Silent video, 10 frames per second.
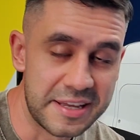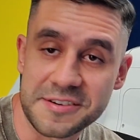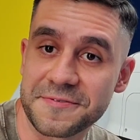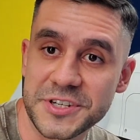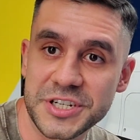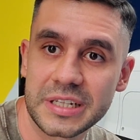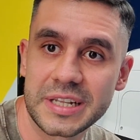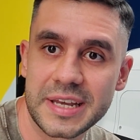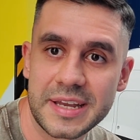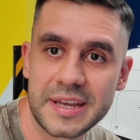
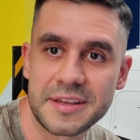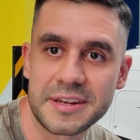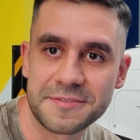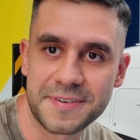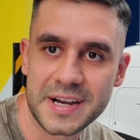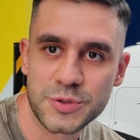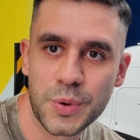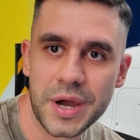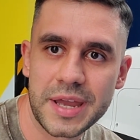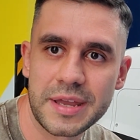efficiently in a fast
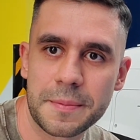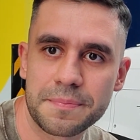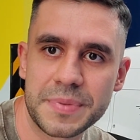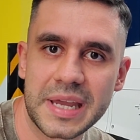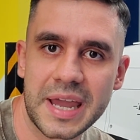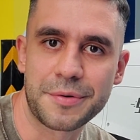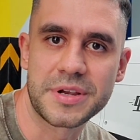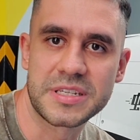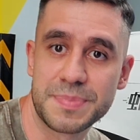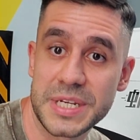way, big
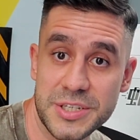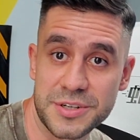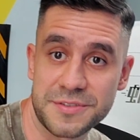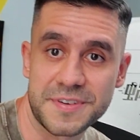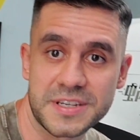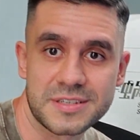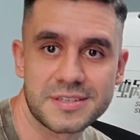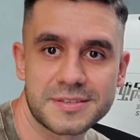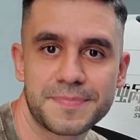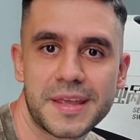areas, big
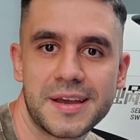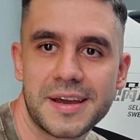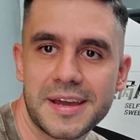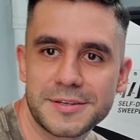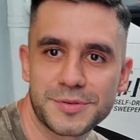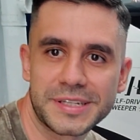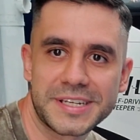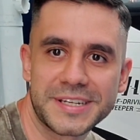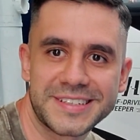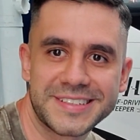surfaces. It is really cute.